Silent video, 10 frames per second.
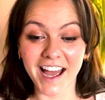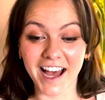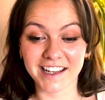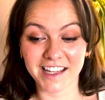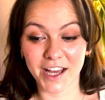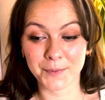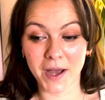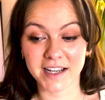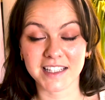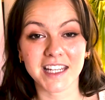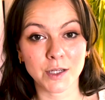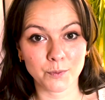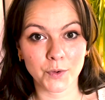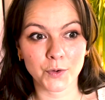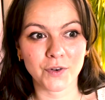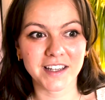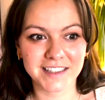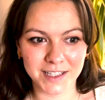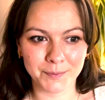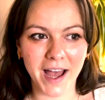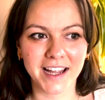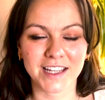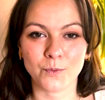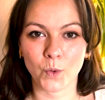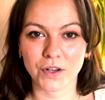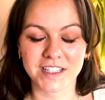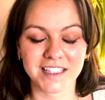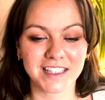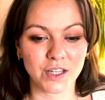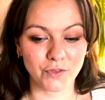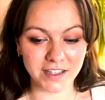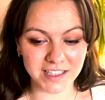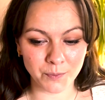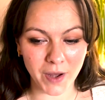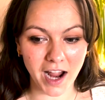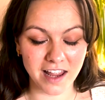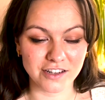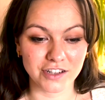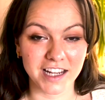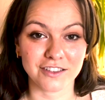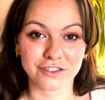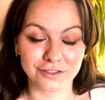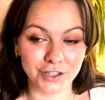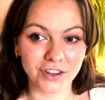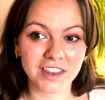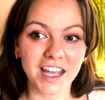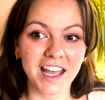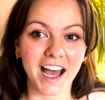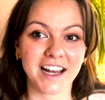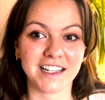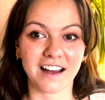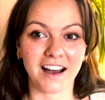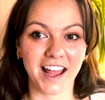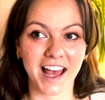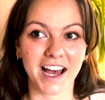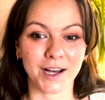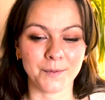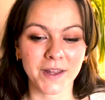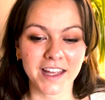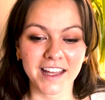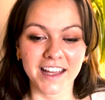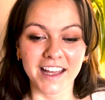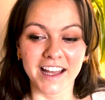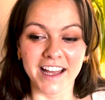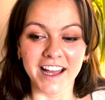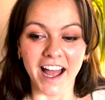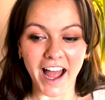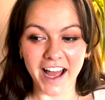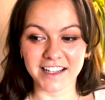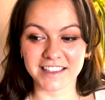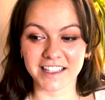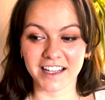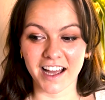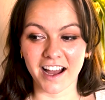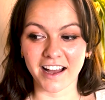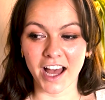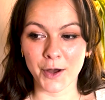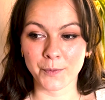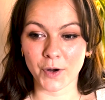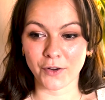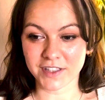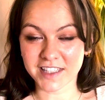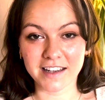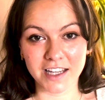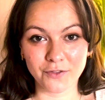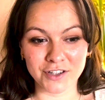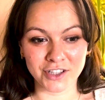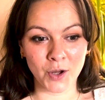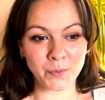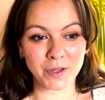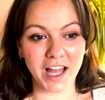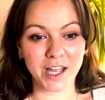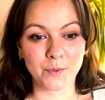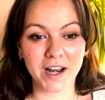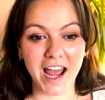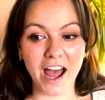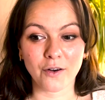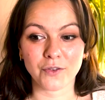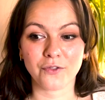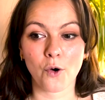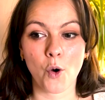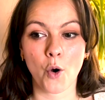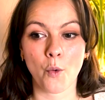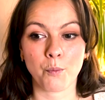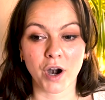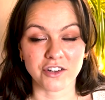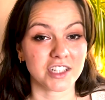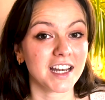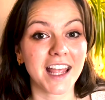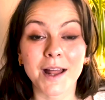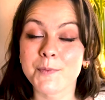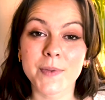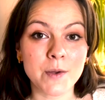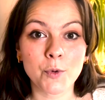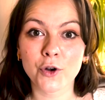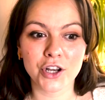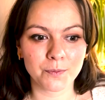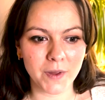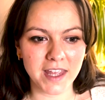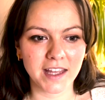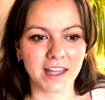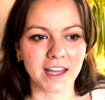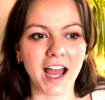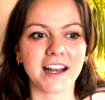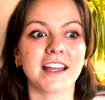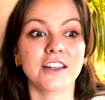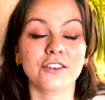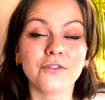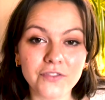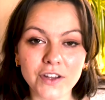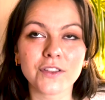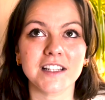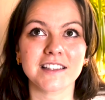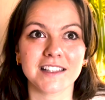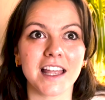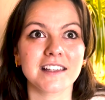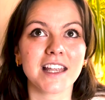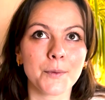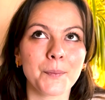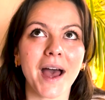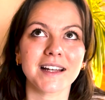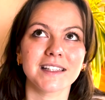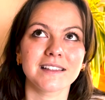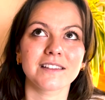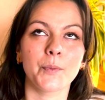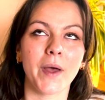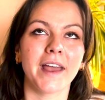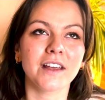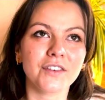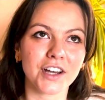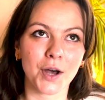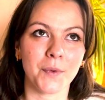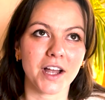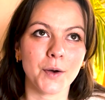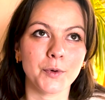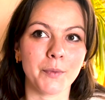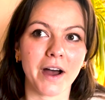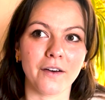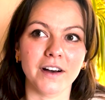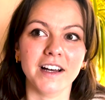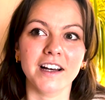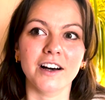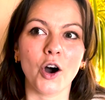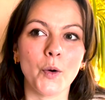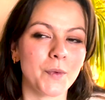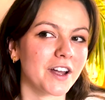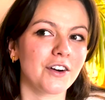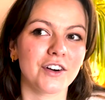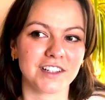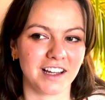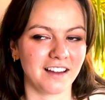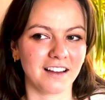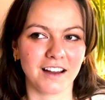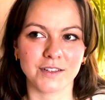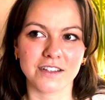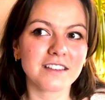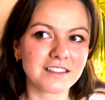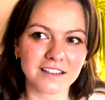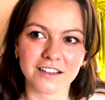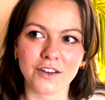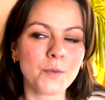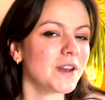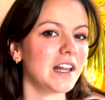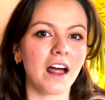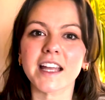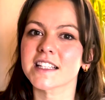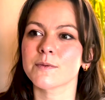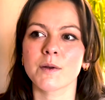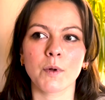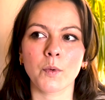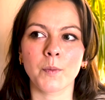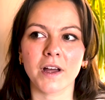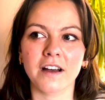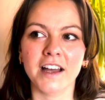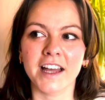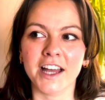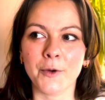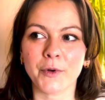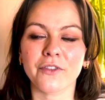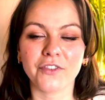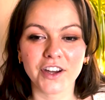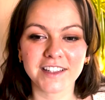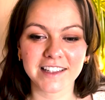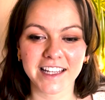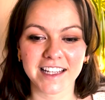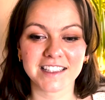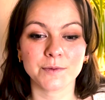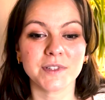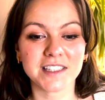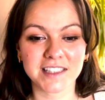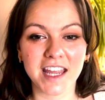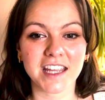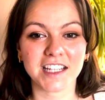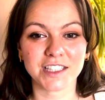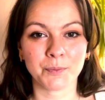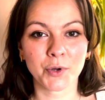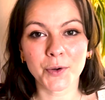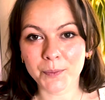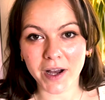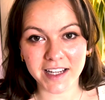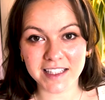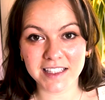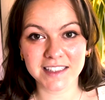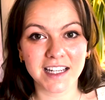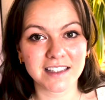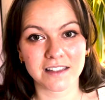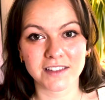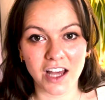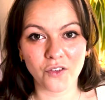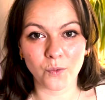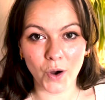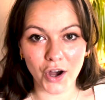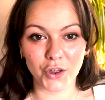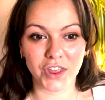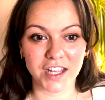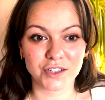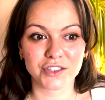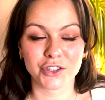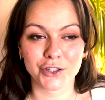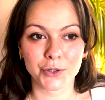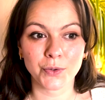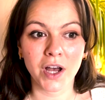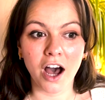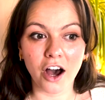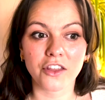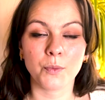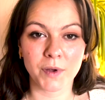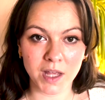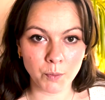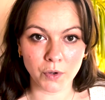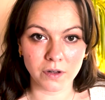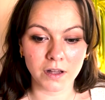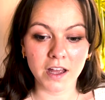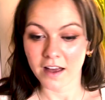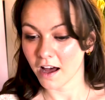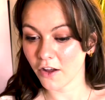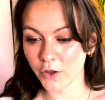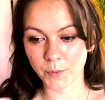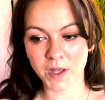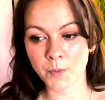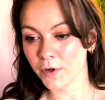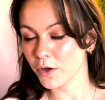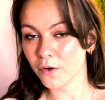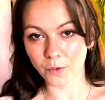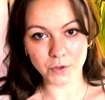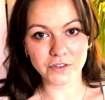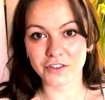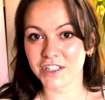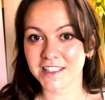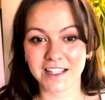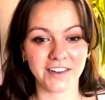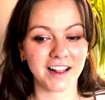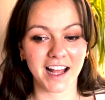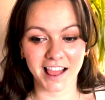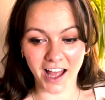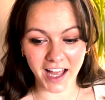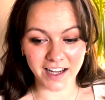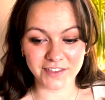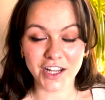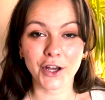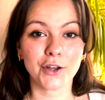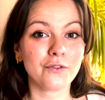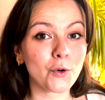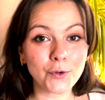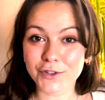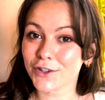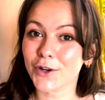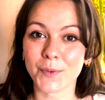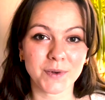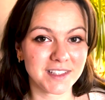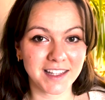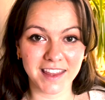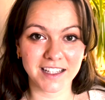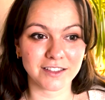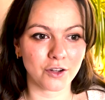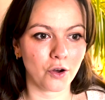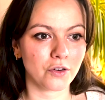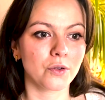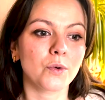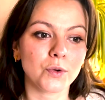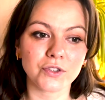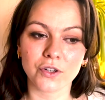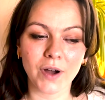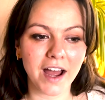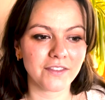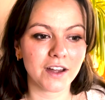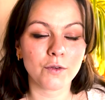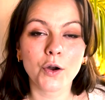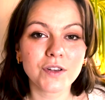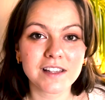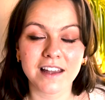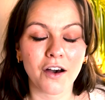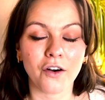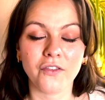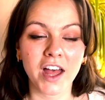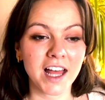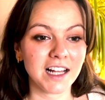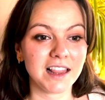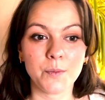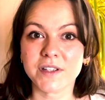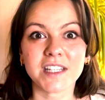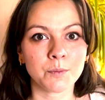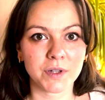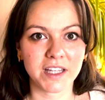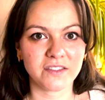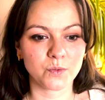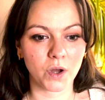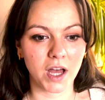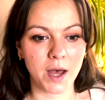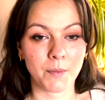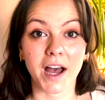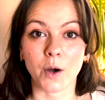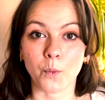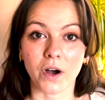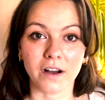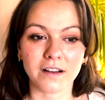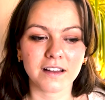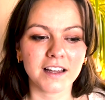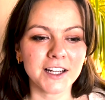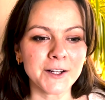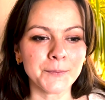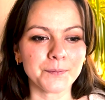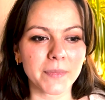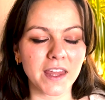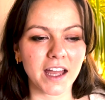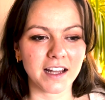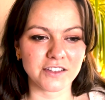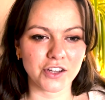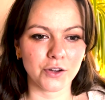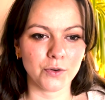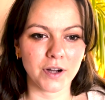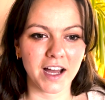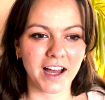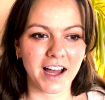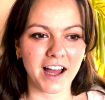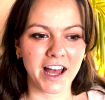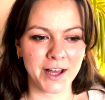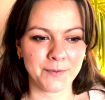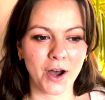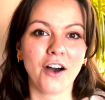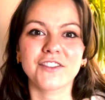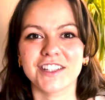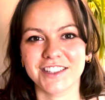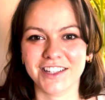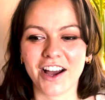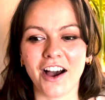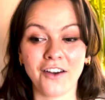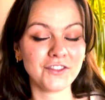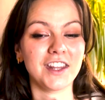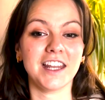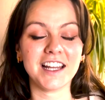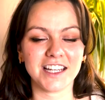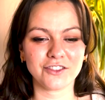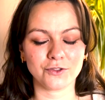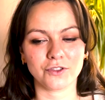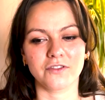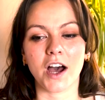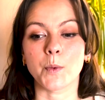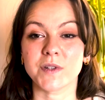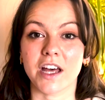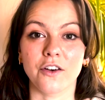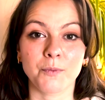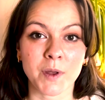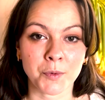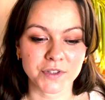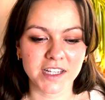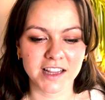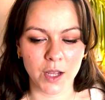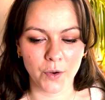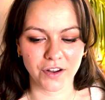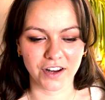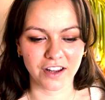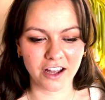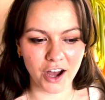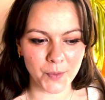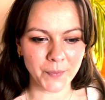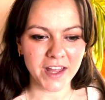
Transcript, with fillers: and um and keep resting back in oneness keep resting back in in truth and in i am and um, on Sunday, for example, I went out for brunch, and again, people couldn't make it, and I could feel these same patterns of behavior coming up about, oh my god, like I'm just nobody likes me, blah blah blah. But firstly, it's a mistake to put my sense of self worth into other people, other people who are also just living their lives, who've also got busy things on, who also have their own set of limiting beliefs um, at work. And so um, after after the initial sort of upset of people saying they weren't going to come,